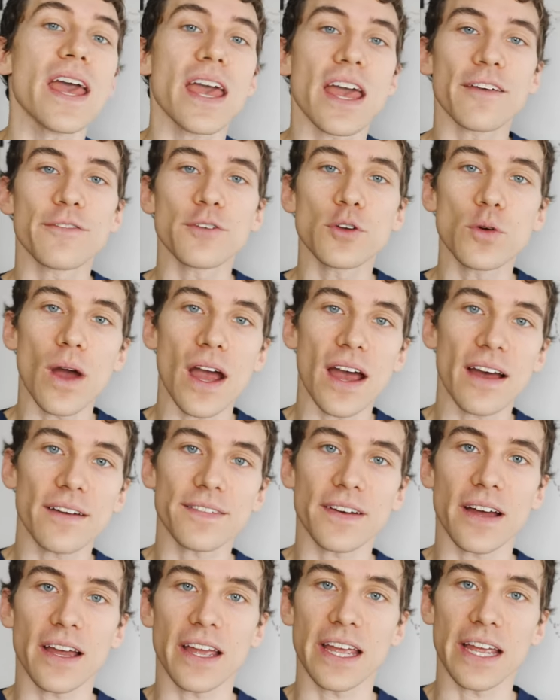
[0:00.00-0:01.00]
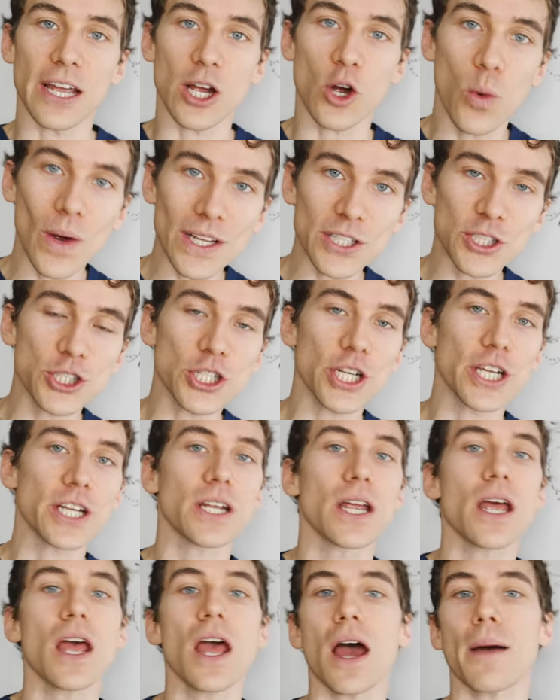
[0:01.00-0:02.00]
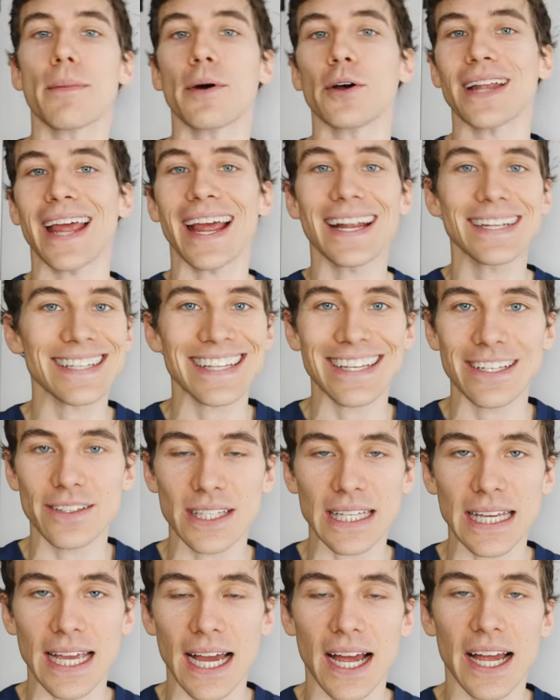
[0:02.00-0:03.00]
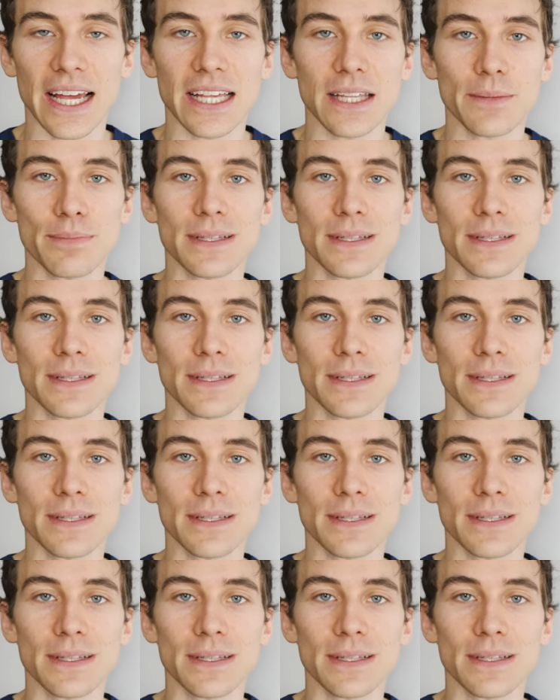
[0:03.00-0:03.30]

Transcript: If you have a question about anything with the eyes,